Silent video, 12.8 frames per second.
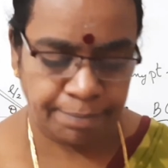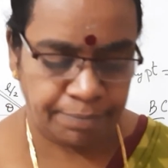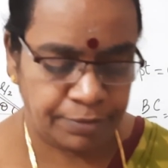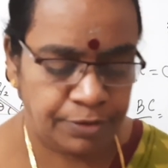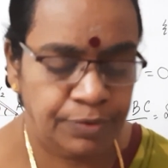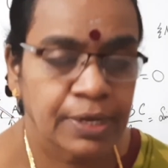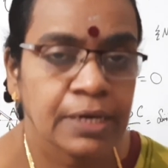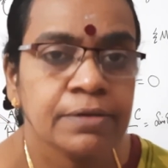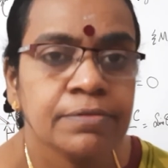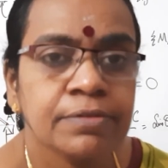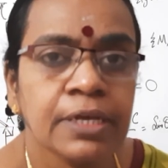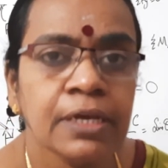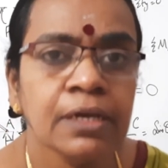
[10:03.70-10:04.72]
So we can
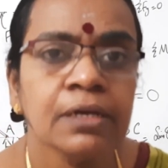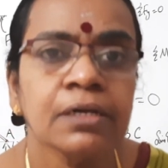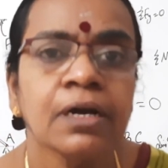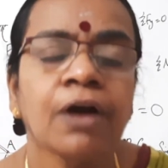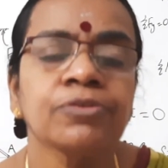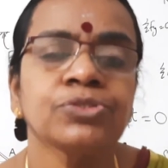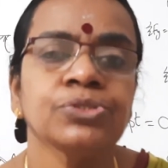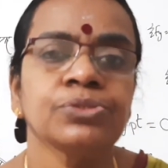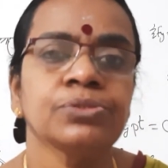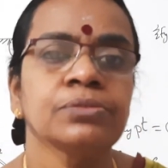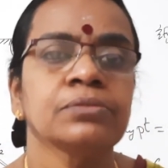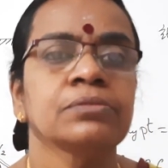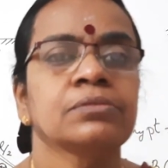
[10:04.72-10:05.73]
see how
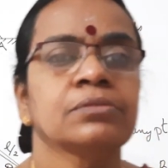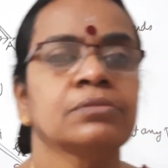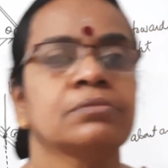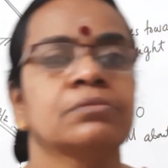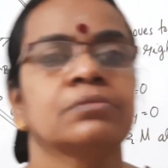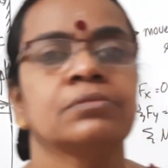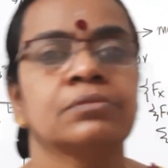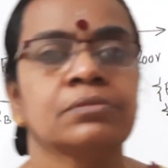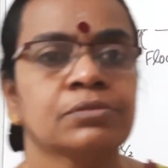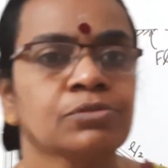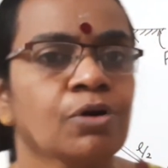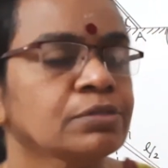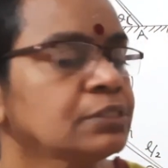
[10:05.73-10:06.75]
to
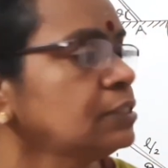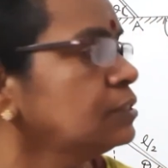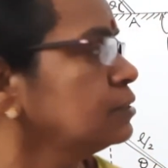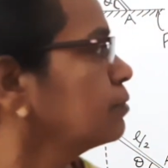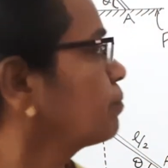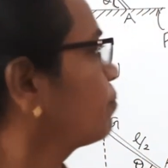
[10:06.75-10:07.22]
solve this.